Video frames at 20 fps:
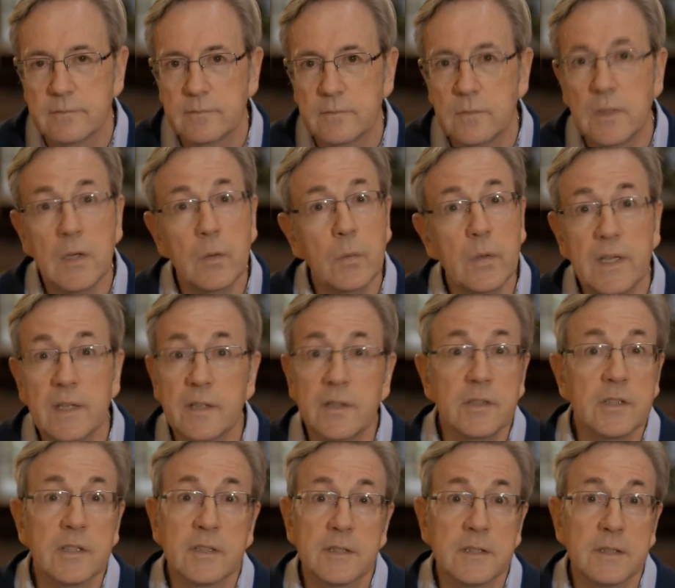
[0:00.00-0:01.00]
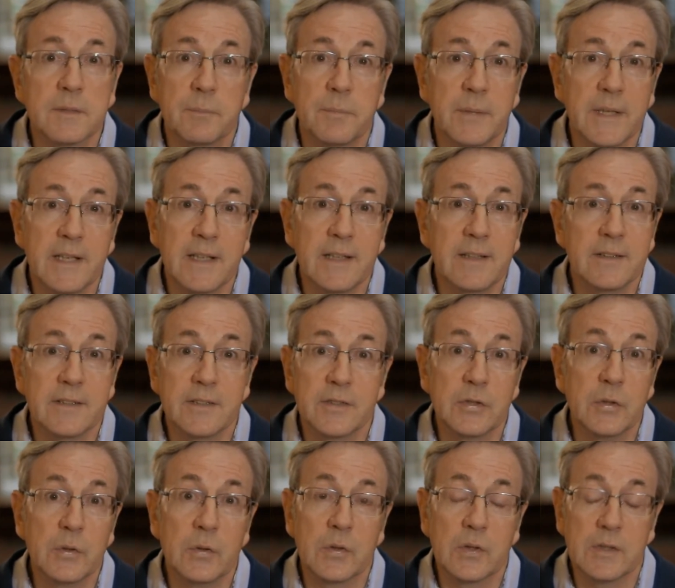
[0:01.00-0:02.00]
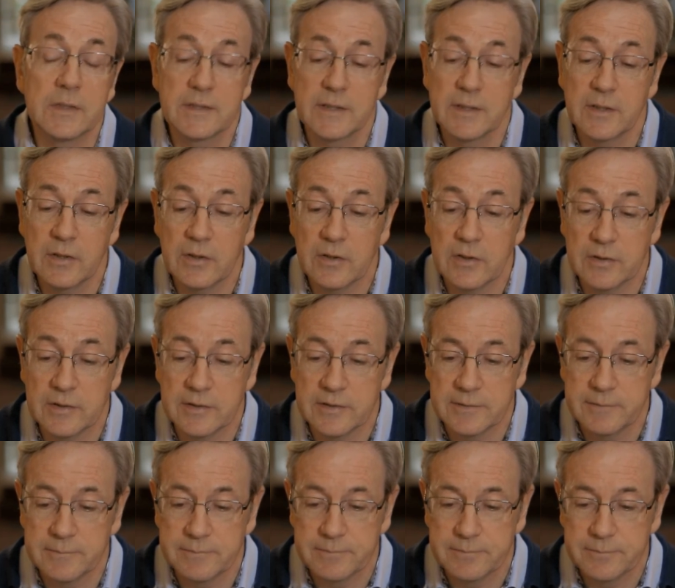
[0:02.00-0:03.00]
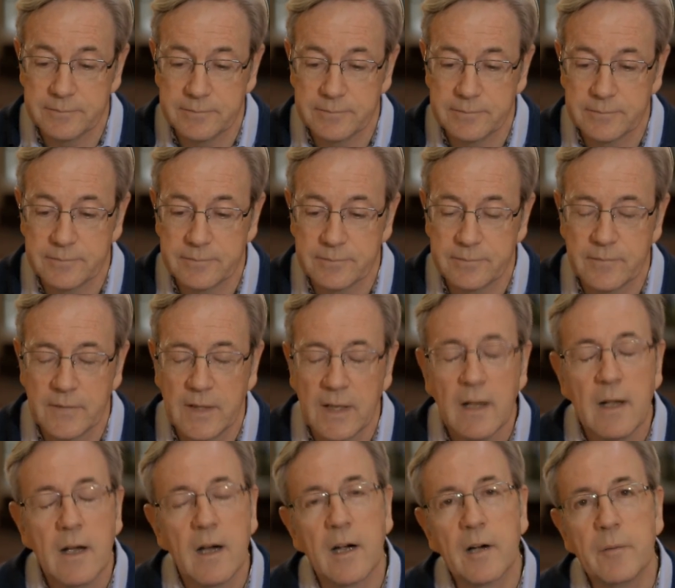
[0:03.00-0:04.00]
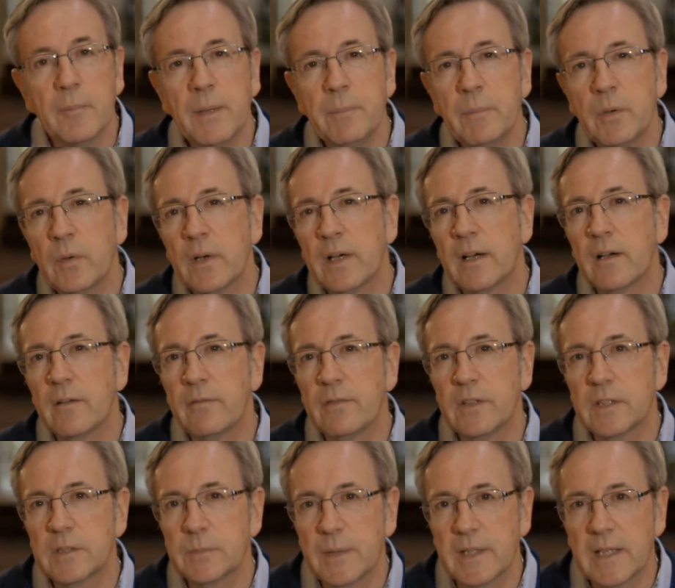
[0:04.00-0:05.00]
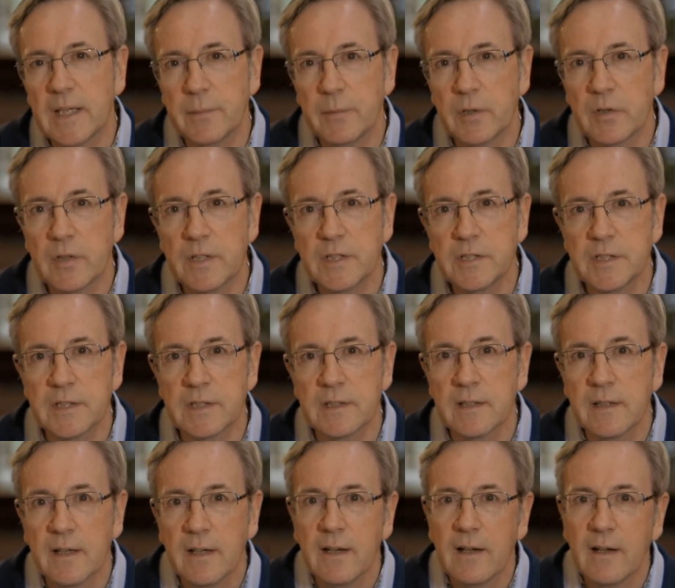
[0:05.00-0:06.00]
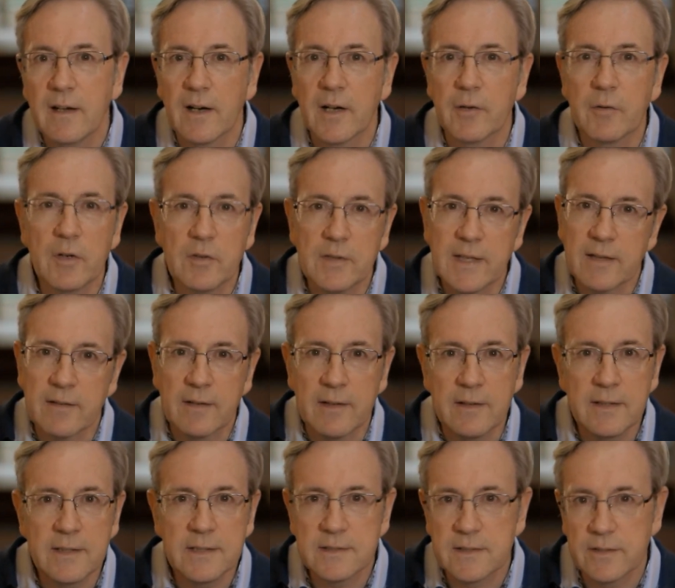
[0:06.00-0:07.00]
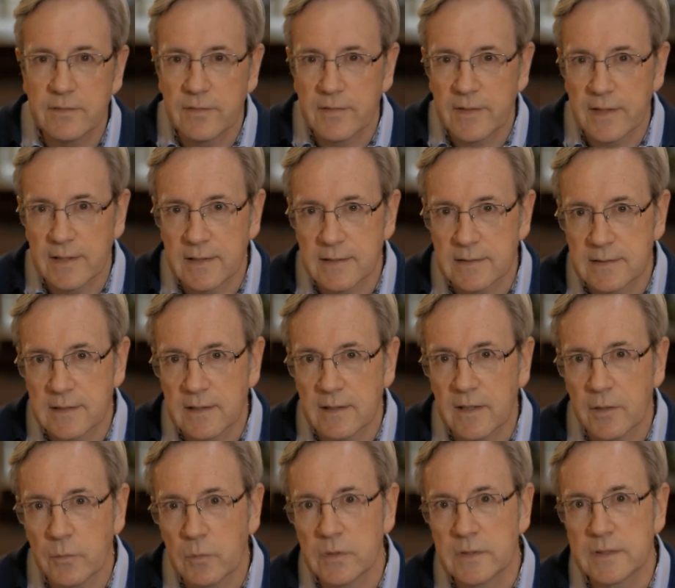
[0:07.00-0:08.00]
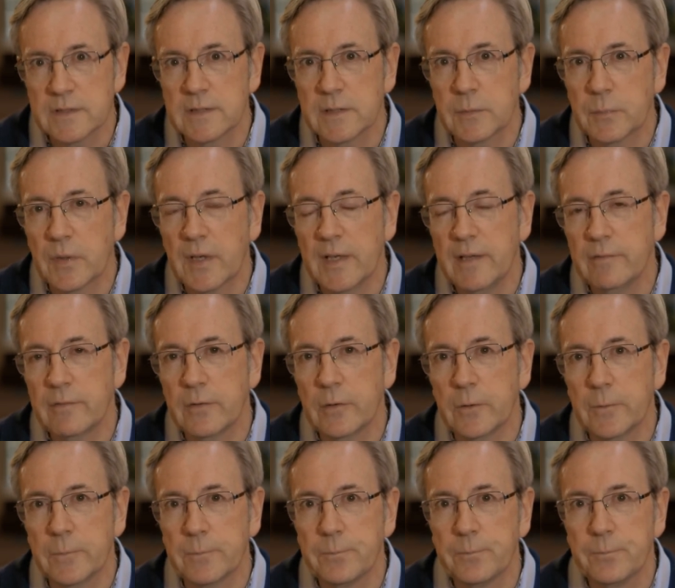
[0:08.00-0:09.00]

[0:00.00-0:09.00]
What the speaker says: Well, we can just begin to talk to God. I remember when I first became a Christian, I wrote down a list of things that I wanted to pray for.